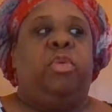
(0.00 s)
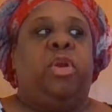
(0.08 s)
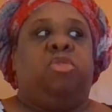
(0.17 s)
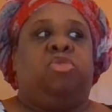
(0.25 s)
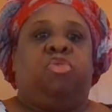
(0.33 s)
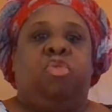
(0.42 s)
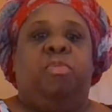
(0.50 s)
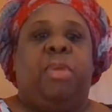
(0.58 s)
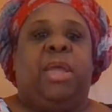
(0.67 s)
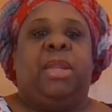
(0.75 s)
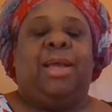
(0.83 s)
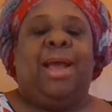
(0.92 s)
what a true
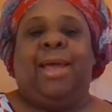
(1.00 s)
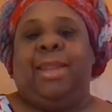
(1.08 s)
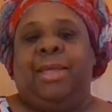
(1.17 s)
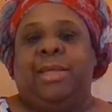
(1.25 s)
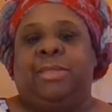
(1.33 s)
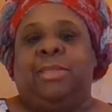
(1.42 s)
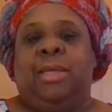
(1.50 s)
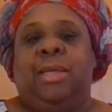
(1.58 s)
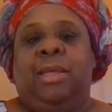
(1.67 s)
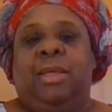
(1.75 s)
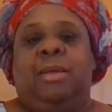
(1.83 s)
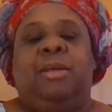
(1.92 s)
man of God is
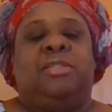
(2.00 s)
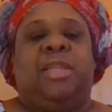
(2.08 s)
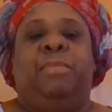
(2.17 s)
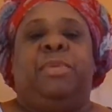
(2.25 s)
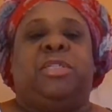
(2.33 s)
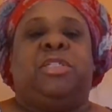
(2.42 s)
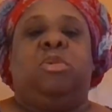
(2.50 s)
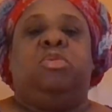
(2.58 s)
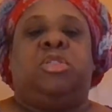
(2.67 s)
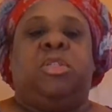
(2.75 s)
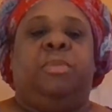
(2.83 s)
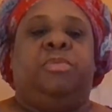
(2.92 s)
because they've been so
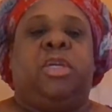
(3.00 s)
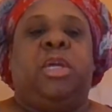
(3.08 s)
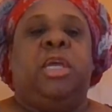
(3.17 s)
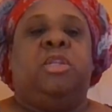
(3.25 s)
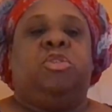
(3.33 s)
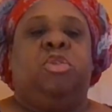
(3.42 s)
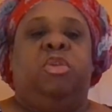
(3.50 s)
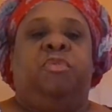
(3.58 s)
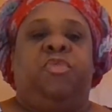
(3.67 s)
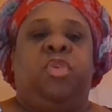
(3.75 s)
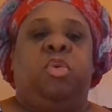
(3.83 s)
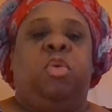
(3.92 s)
subject to the
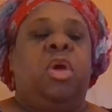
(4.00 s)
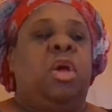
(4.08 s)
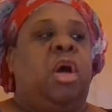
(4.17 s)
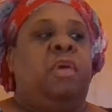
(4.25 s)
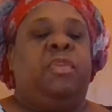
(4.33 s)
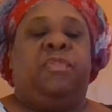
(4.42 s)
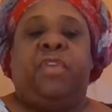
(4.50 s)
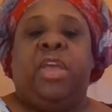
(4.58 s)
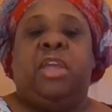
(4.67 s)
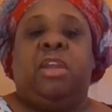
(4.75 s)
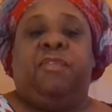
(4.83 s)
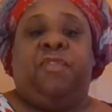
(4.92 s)
view of a
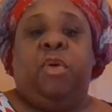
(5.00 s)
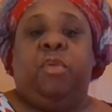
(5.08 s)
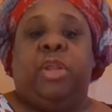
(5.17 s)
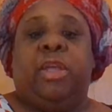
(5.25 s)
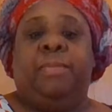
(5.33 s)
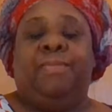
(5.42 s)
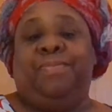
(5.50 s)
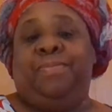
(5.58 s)
fake and a phony.